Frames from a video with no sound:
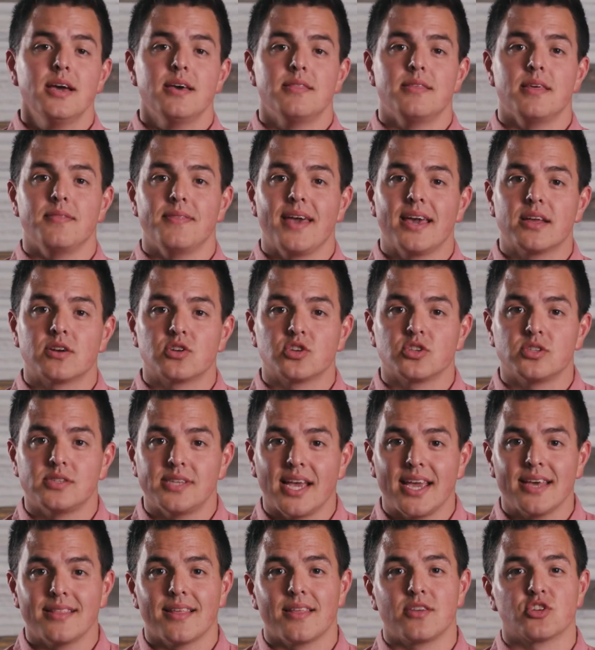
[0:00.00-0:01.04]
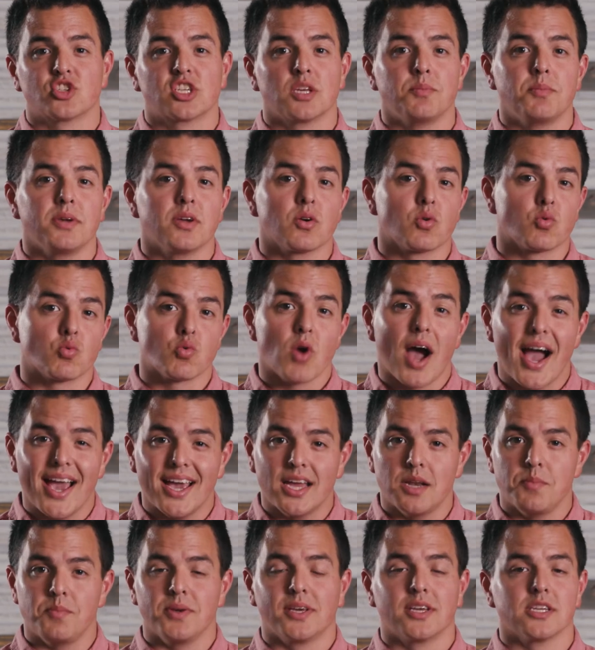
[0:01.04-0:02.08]
then they understand that there's going to be a
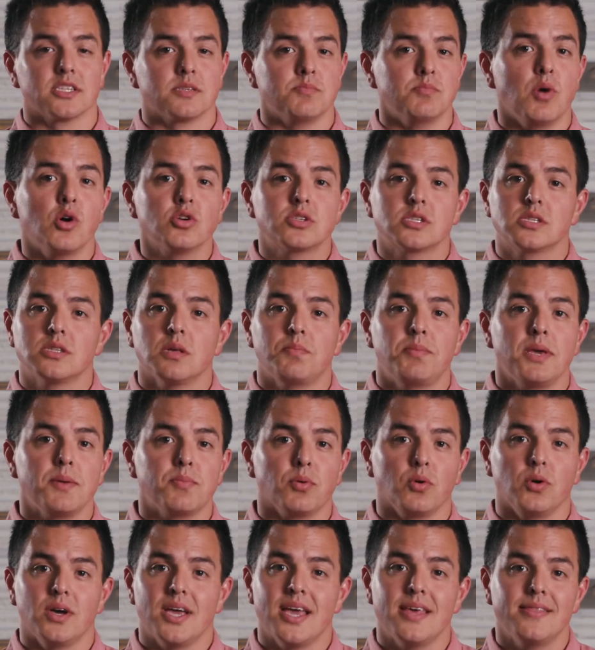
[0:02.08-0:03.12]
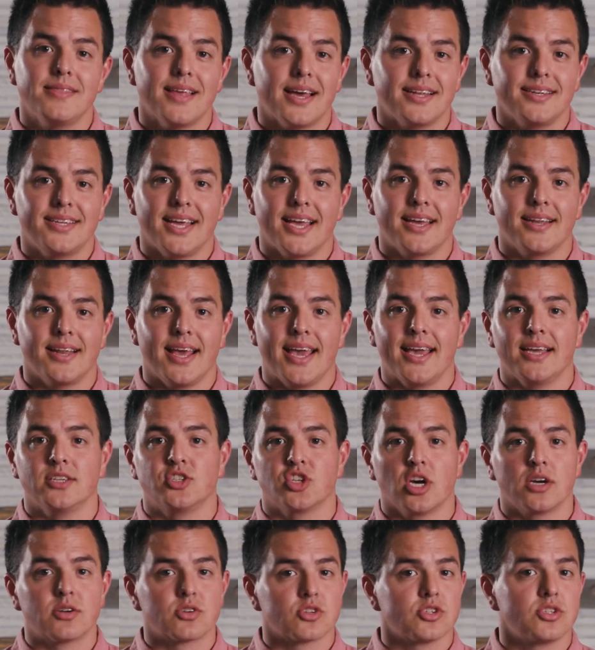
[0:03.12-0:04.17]
riot because most of the people in that day and age
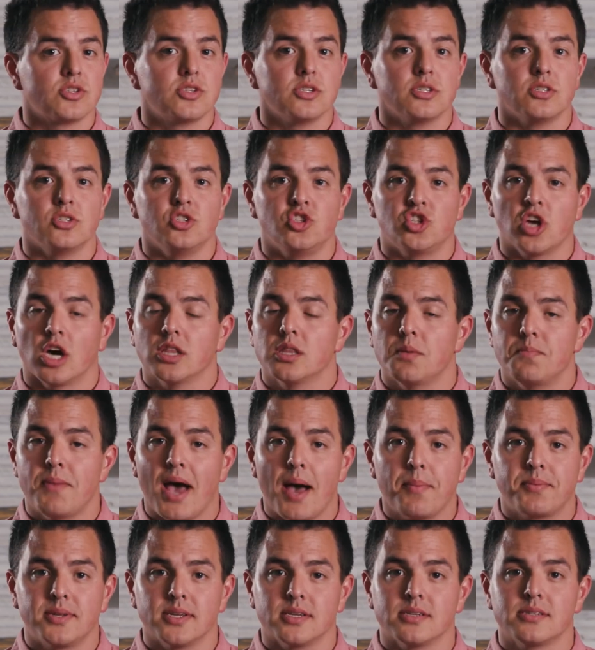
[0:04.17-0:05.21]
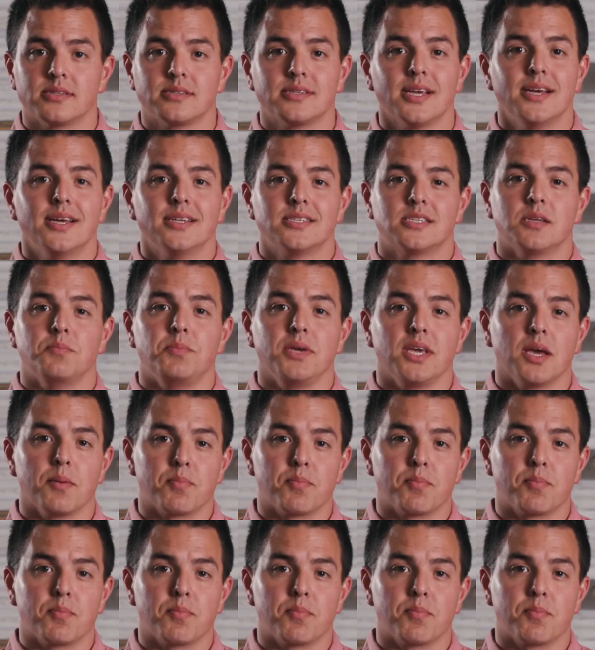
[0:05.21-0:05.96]
understood John the Baptist to be a